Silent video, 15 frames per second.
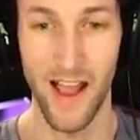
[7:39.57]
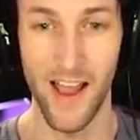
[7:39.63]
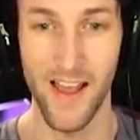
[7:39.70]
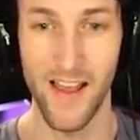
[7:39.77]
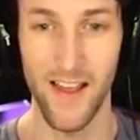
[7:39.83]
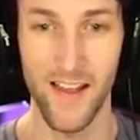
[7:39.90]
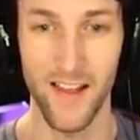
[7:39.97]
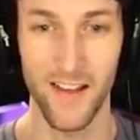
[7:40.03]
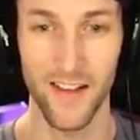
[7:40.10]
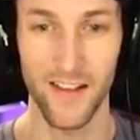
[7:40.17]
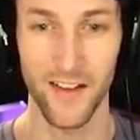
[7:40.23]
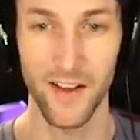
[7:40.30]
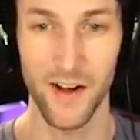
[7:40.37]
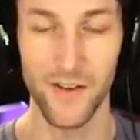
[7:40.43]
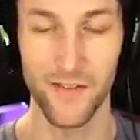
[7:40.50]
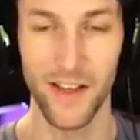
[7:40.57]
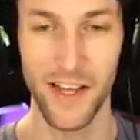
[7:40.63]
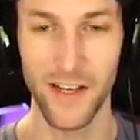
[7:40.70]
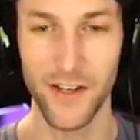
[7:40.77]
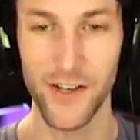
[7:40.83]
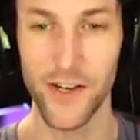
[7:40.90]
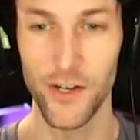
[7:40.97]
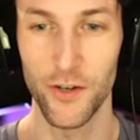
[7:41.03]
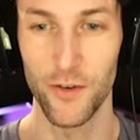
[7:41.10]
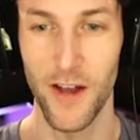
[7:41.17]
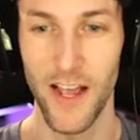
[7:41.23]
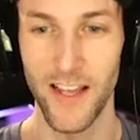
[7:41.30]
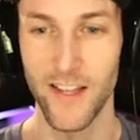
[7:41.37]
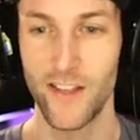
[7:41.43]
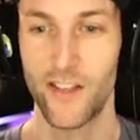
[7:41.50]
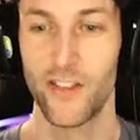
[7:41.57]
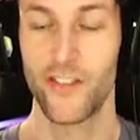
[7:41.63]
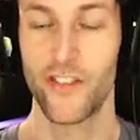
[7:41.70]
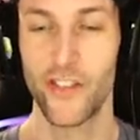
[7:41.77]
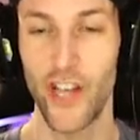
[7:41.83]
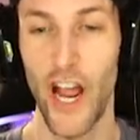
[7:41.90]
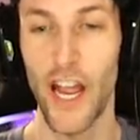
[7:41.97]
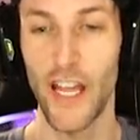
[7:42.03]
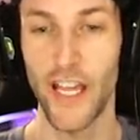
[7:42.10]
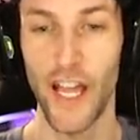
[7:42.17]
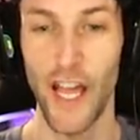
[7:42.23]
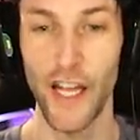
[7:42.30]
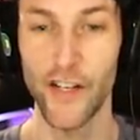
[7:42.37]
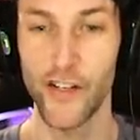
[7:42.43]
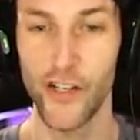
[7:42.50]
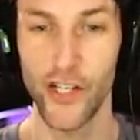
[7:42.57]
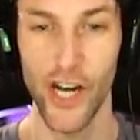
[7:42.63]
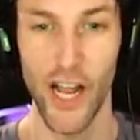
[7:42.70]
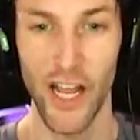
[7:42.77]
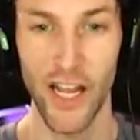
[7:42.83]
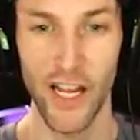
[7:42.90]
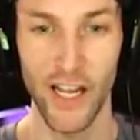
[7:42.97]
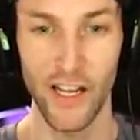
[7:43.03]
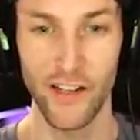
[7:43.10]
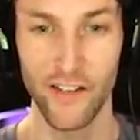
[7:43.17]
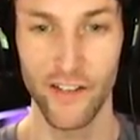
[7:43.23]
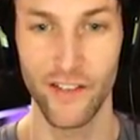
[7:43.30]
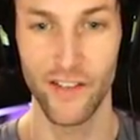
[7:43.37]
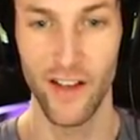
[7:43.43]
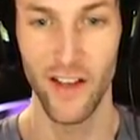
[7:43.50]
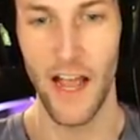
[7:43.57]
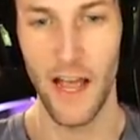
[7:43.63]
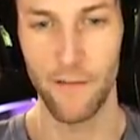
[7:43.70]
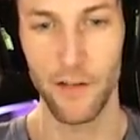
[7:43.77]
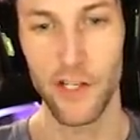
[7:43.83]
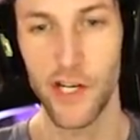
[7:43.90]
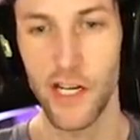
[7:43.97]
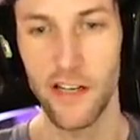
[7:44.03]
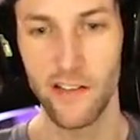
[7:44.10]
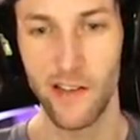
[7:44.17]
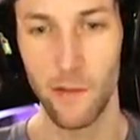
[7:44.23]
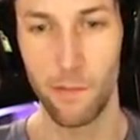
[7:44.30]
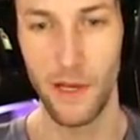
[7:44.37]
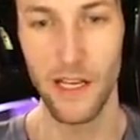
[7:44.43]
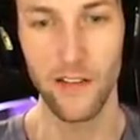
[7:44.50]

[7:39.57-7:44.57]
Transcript: Rat. Come get your red stinky cheese. I have a cheesy